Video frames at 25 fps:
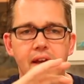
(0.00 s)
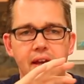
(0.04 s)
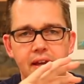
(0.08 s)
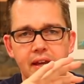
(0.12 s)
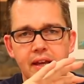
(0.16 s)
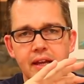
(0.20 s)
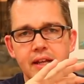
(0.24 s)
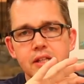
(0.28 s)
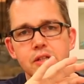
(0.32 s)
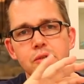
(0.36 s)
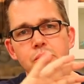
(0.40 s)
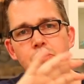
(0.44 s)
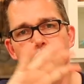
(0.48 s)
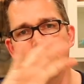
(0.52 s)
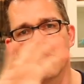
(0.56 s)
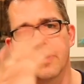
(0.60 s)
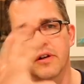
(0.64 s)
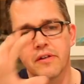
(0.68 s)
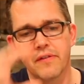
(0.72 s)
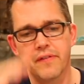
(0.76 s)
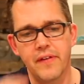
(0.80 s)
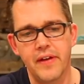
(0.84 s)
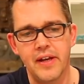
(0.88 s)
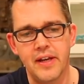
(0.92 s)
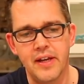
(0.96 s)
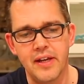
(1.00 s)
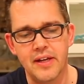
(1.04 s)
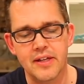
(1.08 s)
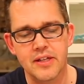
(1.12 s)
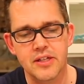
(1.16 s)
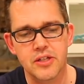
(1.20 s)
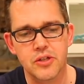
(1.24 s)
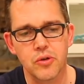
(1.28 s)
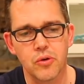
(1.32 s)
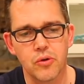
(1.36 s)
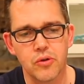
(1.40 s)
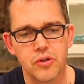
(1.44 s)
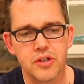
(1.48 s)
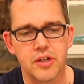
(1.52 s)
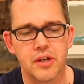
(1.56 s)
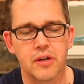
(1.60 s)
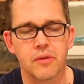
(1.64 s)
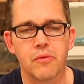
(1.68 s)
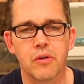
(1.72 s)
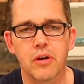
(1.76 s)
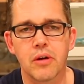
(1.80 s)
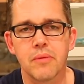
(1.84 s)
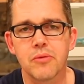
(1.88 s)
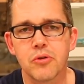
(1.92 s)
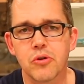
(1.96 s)
gets rid of any distortion.
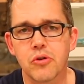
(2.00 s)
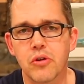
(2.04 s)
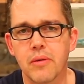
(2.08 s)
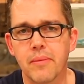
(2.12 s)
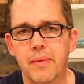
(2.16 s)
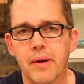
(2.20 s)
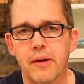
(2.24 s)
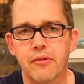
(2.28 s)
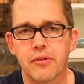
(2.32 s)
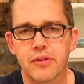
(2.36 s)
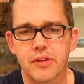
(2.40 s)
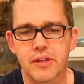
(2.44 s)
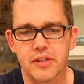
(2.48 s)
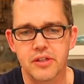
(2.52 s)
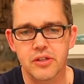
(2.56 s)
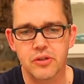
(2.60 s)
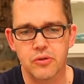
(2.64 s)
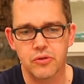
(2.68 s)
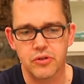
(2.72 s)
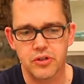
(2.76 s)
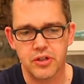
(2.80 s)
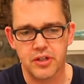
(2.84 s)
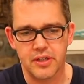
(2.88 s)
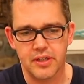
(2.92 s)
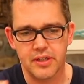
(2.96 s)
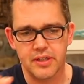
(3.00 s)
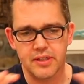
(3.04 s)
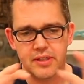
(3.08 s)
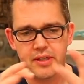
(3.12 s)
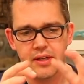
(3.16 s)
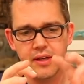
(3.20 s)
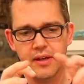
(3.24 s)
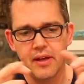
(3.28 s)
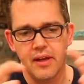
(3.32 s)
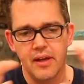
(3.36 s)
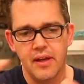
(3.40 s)
What I'm talking about with distortion is